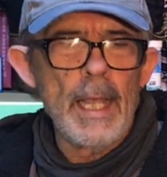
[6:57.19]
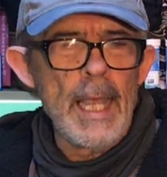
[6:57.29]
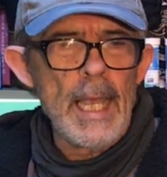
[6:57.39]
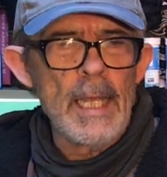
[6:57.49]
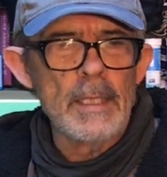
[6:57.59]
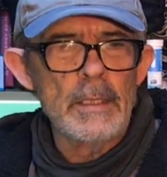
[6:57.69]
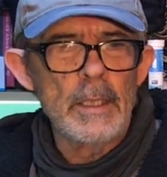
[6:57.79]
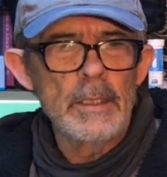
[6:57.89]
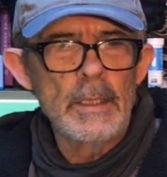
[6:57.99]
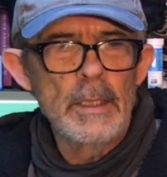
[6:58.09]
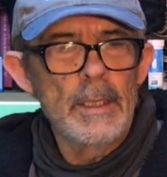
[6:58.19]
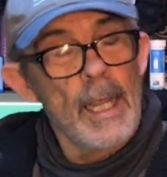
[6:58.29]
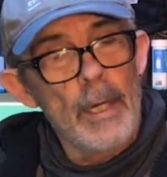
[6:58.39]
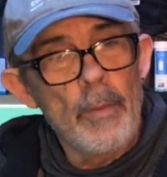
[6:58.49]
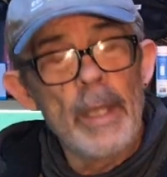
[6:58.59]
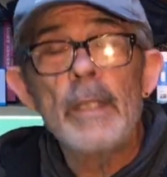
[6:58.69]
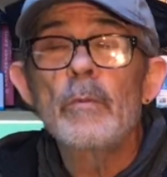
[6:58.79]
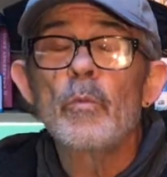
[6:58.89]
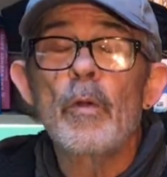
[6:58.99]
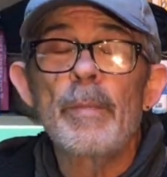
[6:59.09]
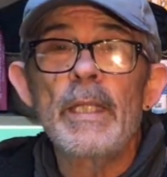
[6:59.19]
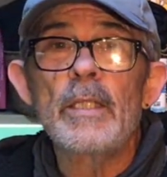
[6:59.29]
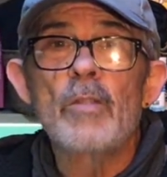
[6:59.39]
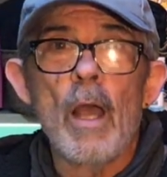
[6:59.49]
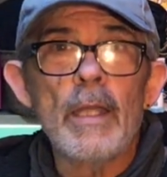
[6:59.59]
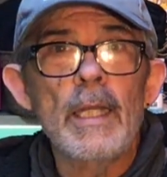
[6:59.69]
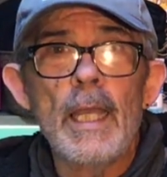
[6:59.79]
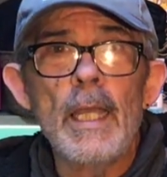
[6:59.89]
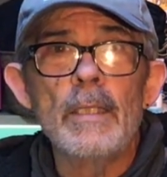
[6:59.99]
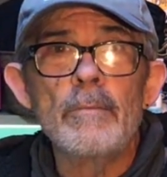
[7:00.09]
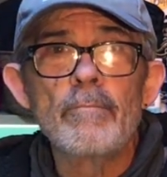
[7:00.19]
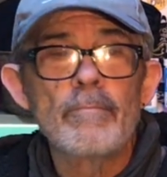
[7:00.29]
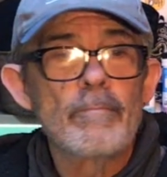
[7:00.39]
And anyway, we'll be talking again.